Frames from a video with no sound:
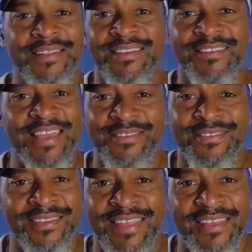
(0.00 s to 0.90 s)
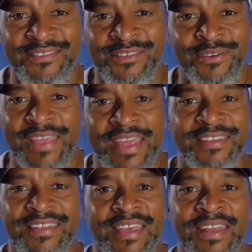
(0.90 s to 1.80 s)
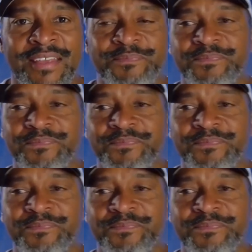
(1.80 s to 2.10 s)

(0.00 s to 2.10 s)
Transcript: Okay, they didn't get it,